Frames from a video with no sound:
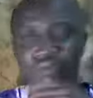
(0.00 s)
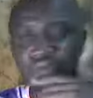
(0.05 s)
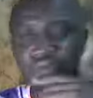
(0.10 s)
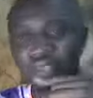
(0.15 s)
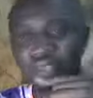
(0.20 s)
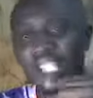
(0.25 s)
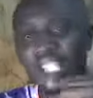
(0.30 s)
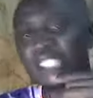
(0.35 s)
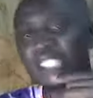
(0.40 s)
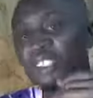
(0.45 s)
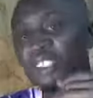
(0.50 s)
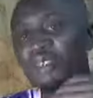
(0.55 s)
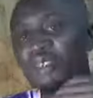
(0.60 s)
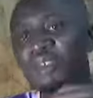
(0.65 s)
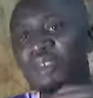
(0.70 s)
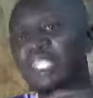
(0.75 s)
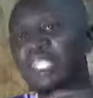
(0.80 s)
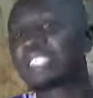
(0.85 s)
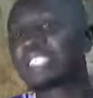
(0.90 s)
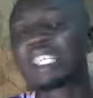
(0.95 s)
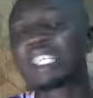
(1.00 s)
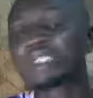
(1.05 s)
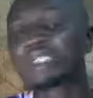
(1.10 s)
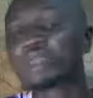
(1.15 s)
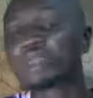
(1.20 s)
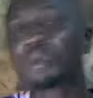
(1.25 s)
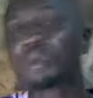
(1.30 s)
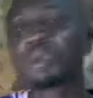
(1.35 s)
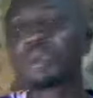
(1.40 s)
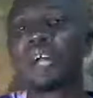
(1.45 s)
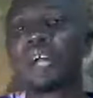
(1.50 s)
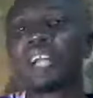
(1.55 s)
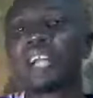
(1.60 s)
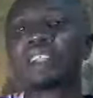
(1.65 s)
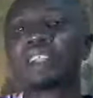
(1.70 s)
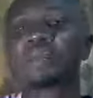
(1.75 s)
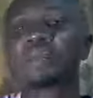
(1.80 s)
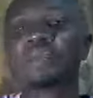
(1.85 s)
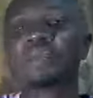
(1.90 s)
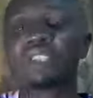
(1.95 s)
If let's assume you are
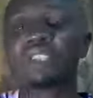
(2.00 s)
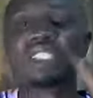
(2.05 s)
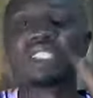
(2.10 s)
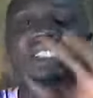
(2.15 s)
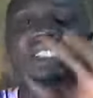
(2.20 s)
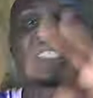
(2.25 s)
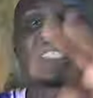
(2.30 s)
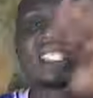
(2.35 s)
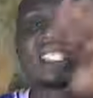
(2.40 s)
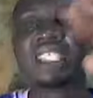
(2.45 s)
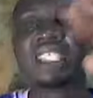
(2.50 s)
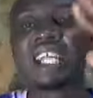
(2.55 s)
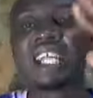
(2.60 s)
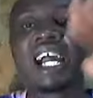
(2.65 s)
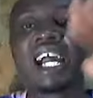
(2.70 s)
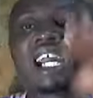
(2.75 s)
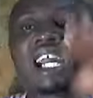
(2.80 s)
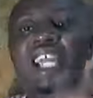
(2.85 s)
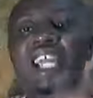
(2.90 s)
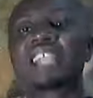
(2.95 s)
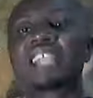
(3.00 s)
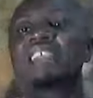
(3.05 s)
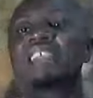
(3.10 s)
removing the cylinder head